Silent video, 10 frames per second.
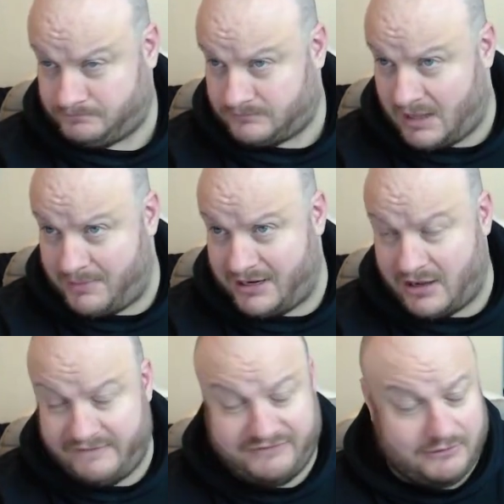I mean,
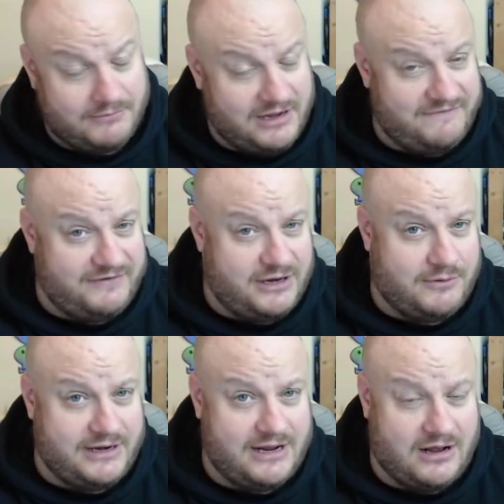I've done my
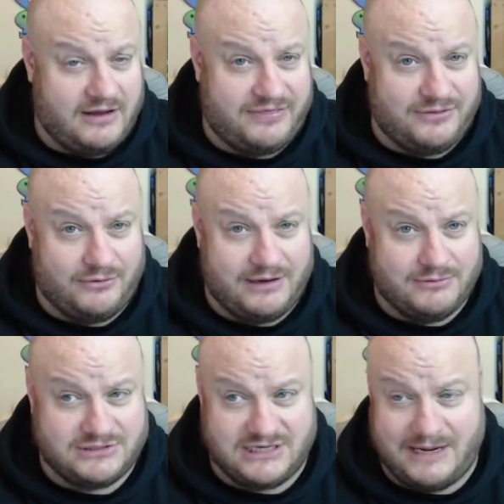video on it. I thought it
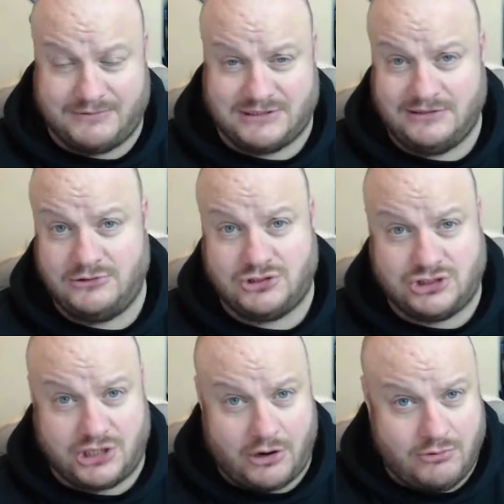was an absolute
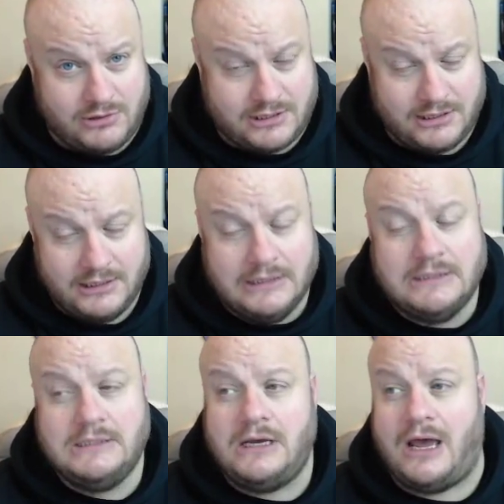joke.
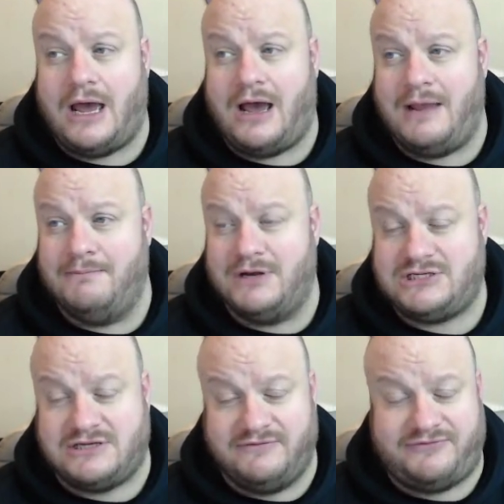Uh, I
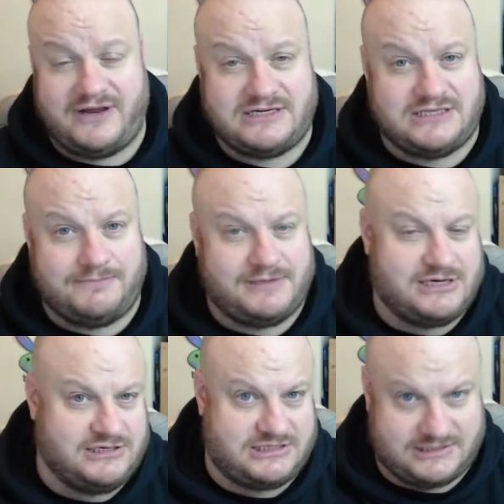must confess that
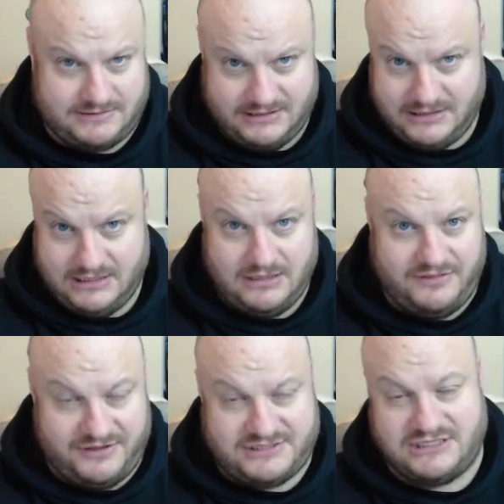because
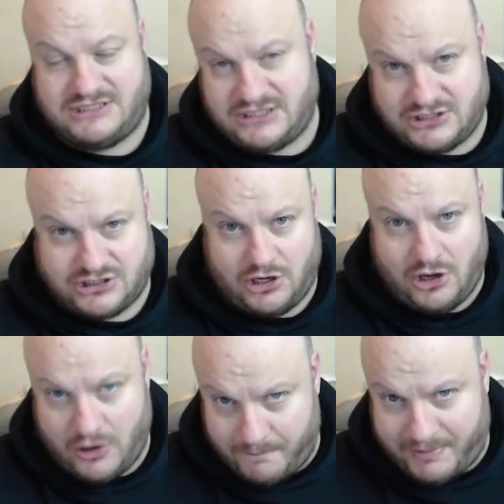this is such a
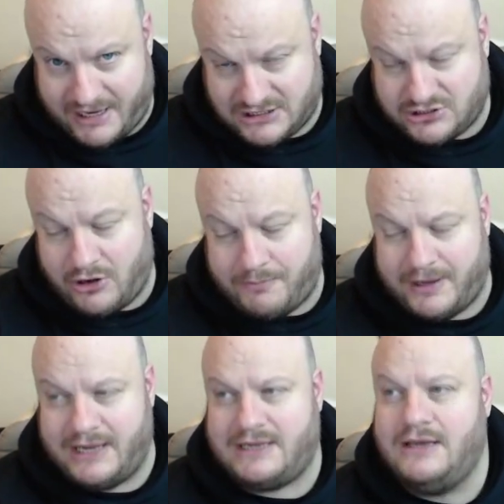hotbed
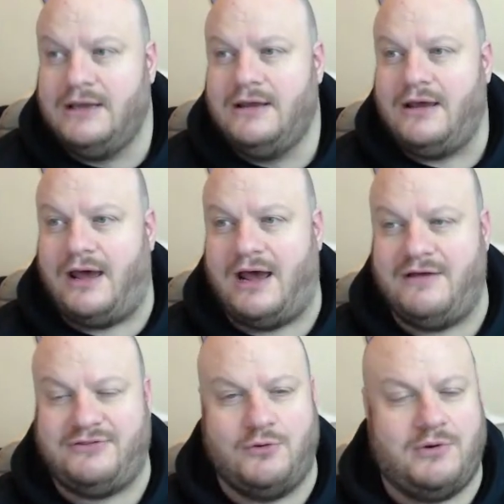topic,
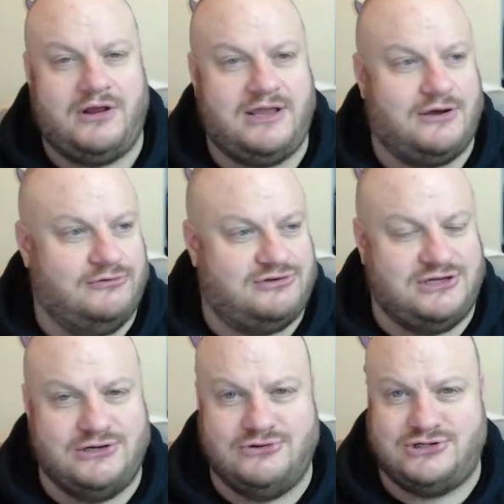uh, that when I go onto
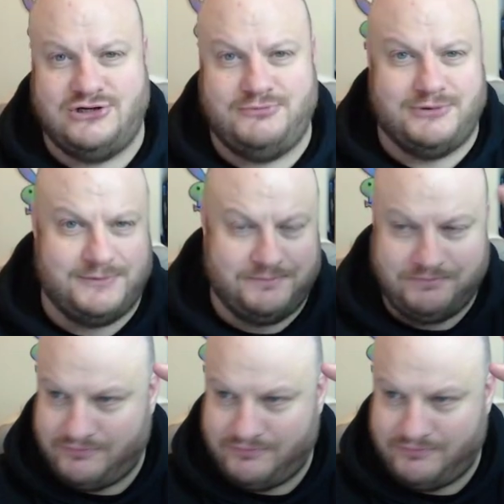YouTube and